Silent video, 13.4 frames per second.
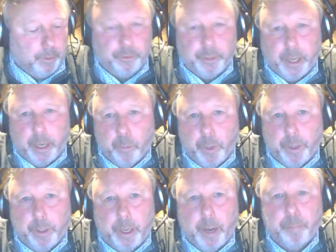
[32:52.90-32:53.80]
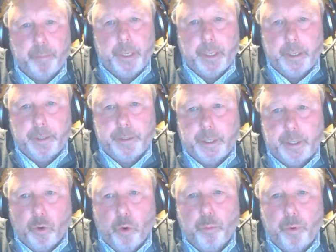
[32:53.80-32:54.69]
the state where the company
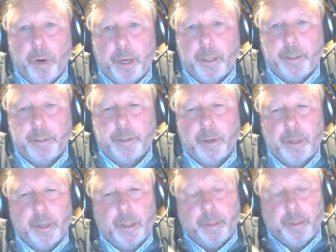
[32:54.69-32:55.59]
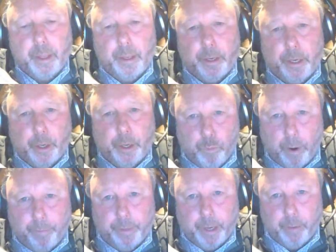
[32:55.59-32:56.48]
is incorporated. So, you know,
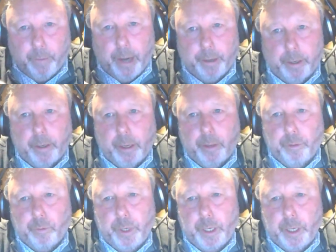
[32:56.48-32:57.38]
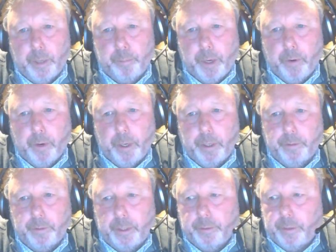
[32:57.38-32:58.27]
roughly around a 3-year period
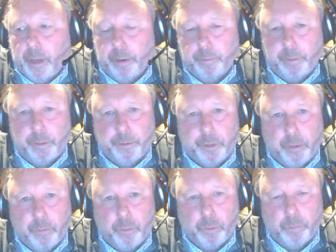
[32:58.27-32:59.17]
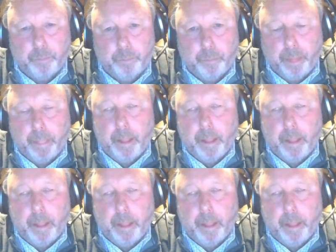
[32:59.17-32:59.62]
is kind of the general